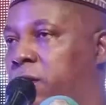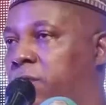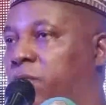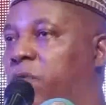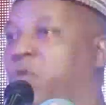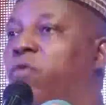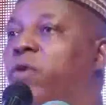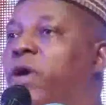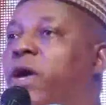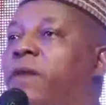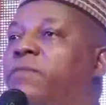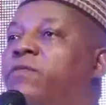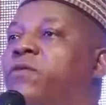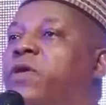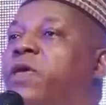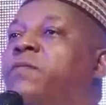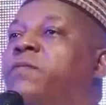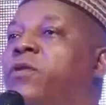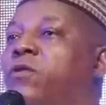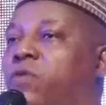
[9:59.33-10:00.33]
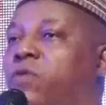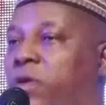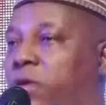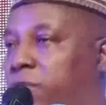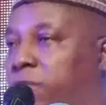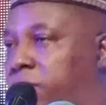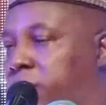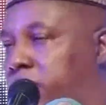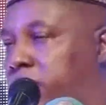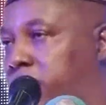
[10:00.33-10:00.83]
But we have to give it to
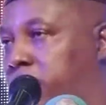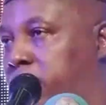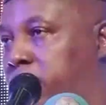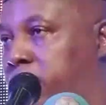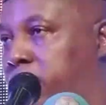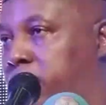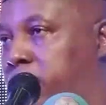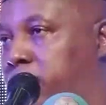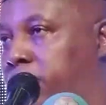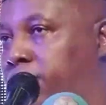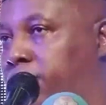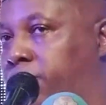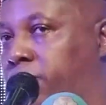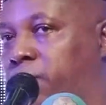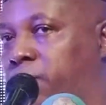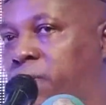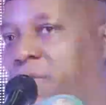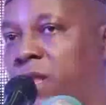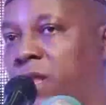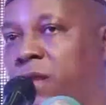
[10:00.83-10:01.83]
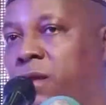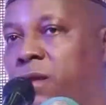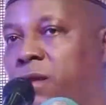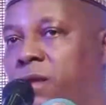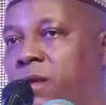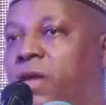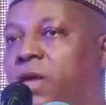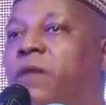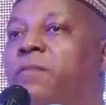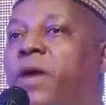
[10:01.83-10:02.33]
him.
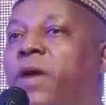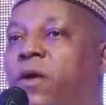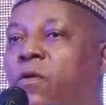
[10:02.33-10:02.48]
that by